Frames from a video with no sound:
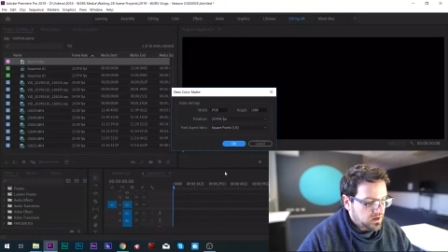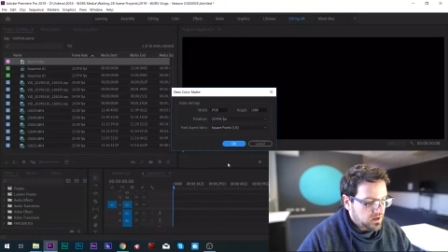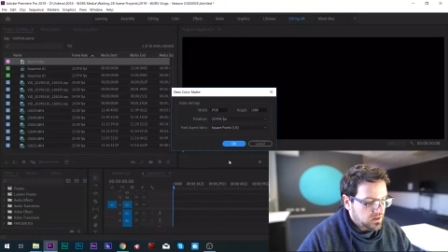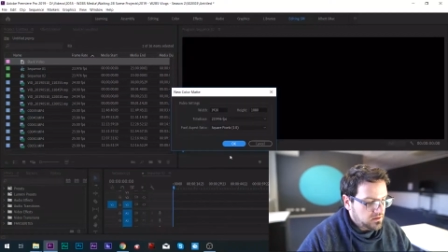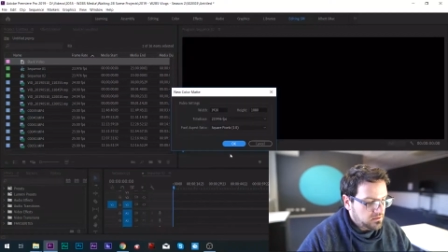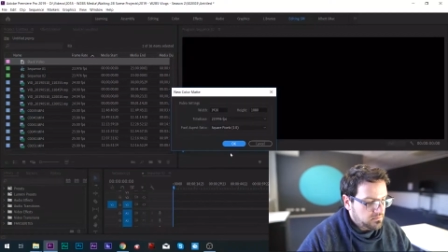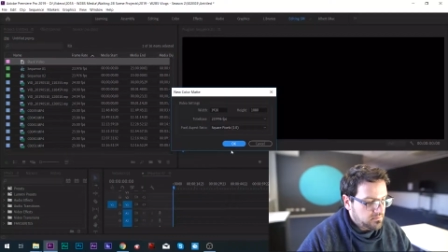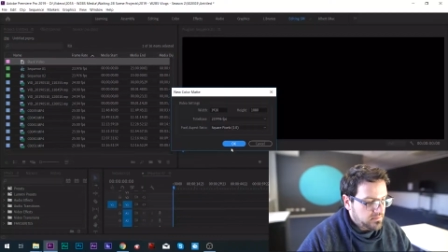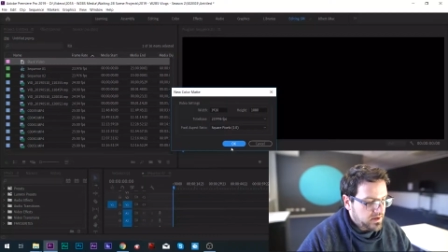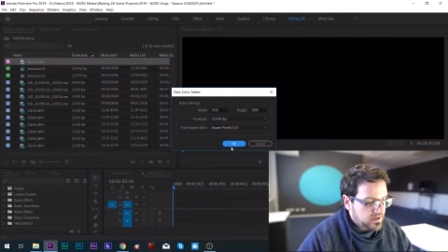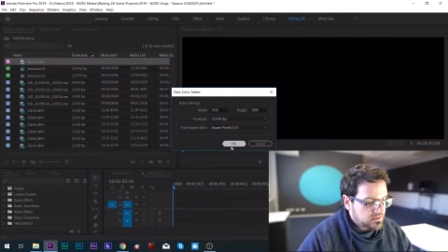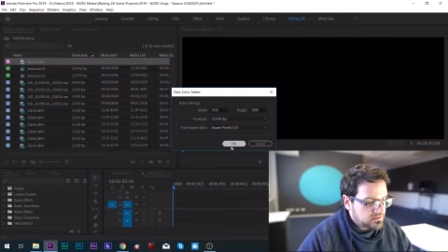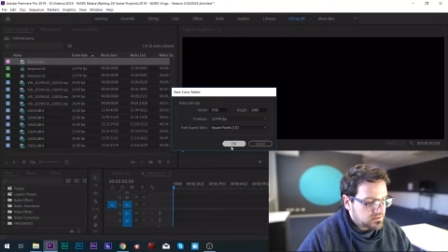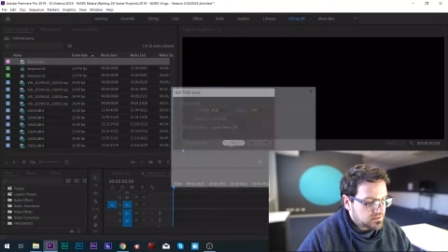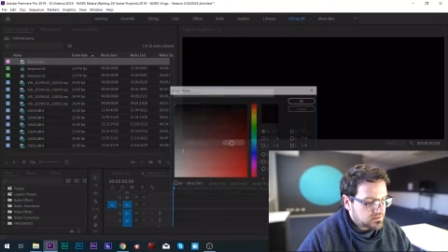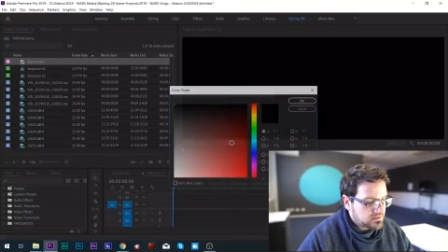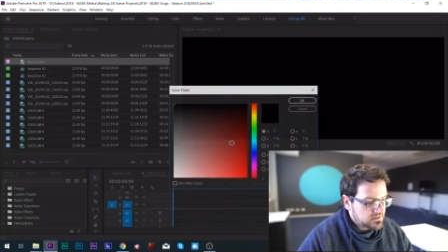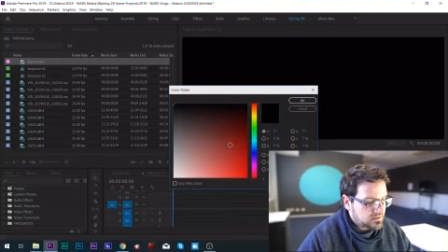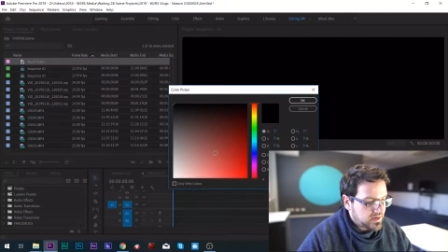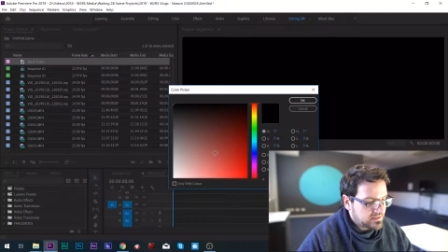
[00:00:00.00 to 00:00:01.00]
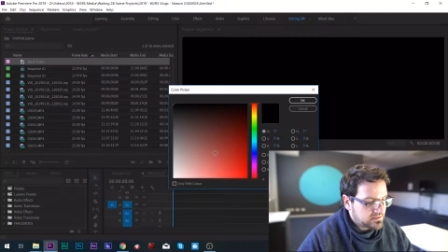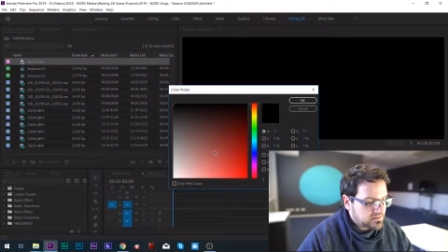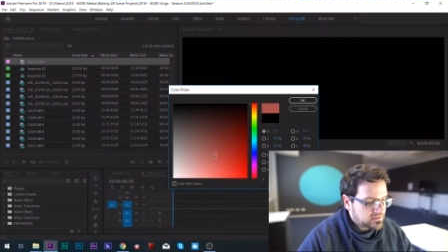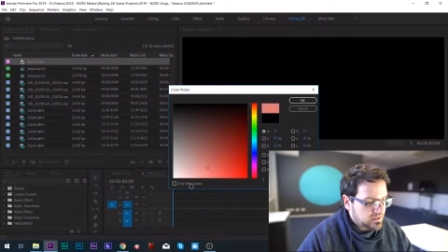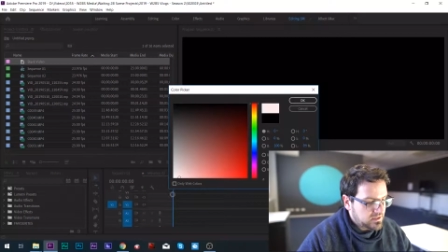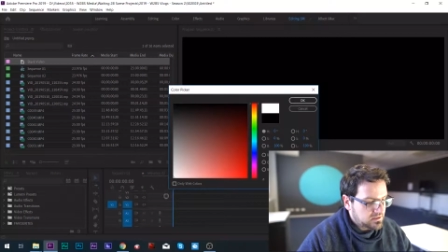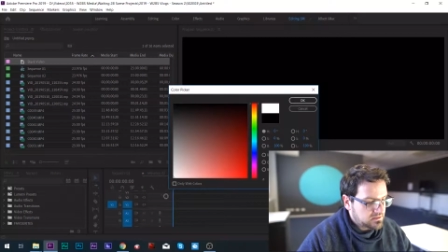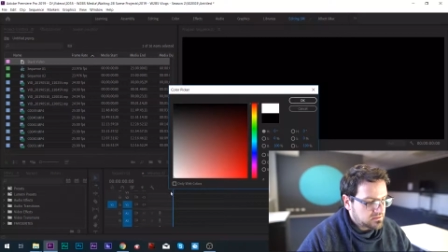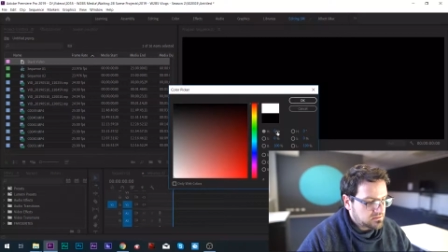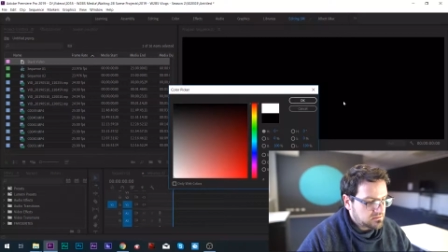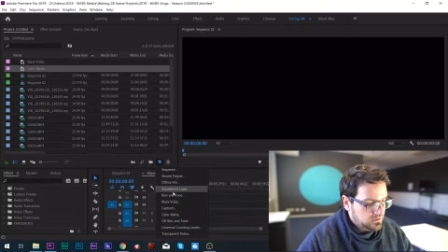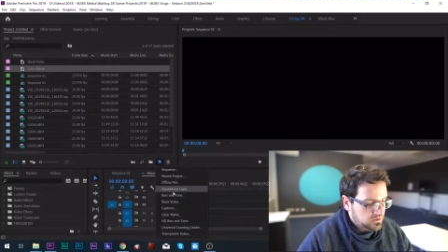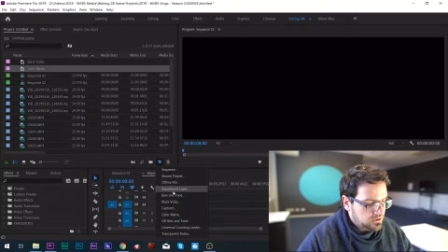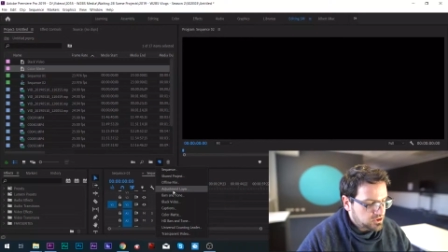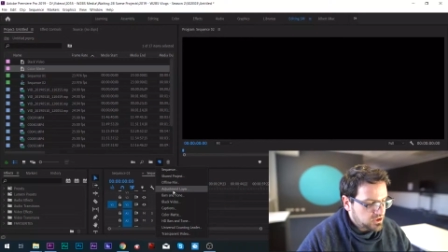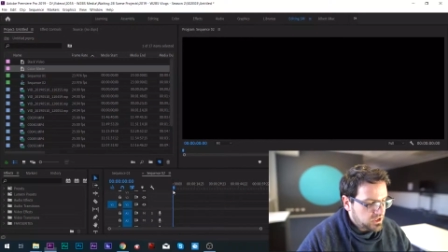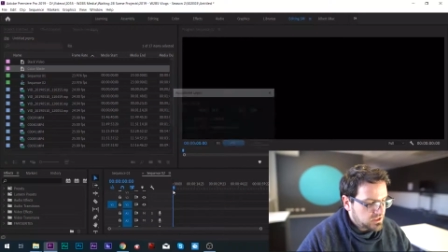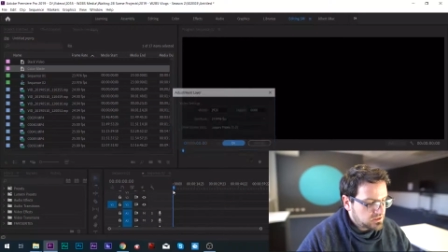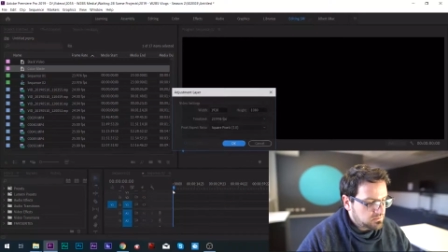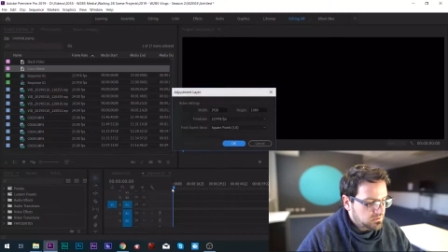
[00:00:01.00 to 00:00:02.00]
color matte as an asset, an
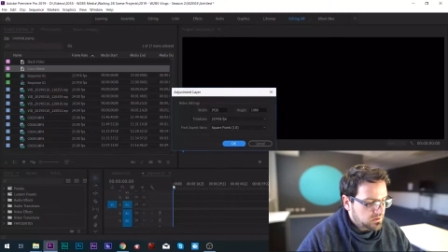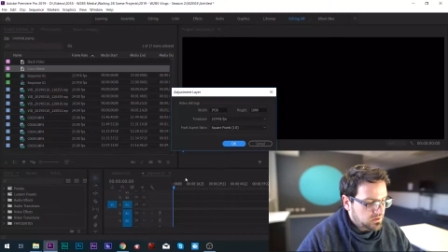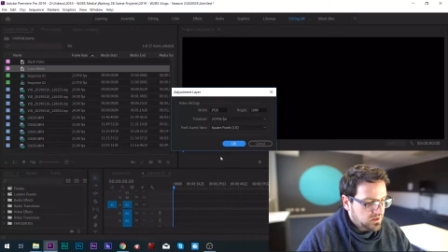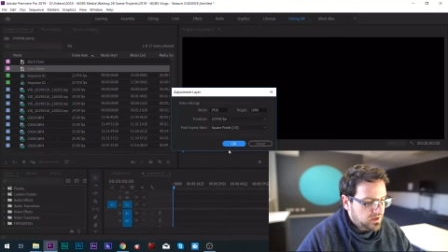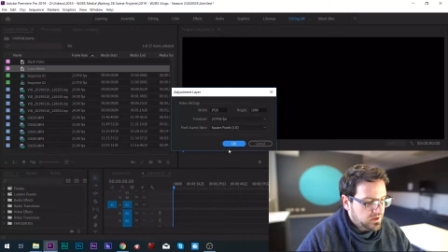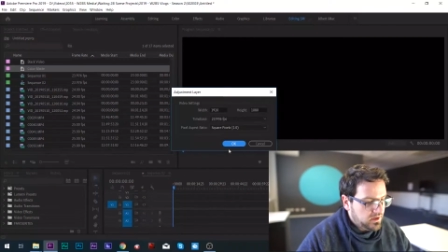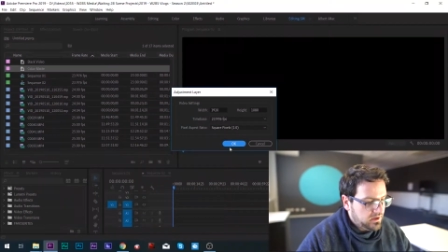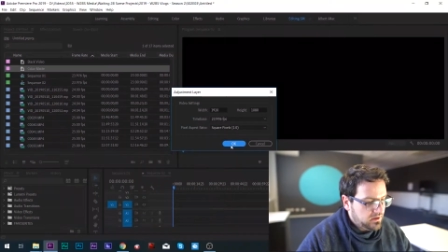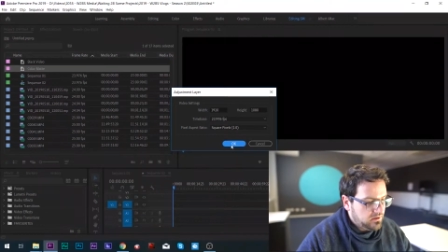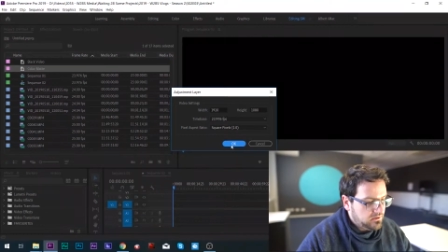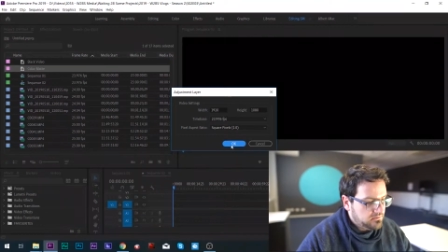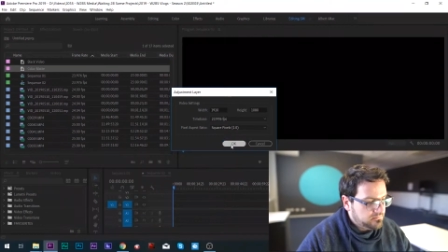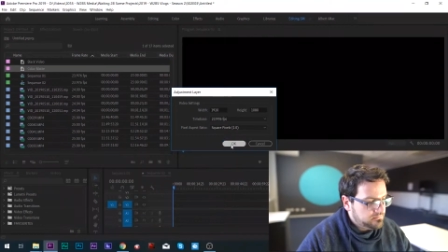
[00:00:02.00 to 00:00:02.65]
adjustment layer.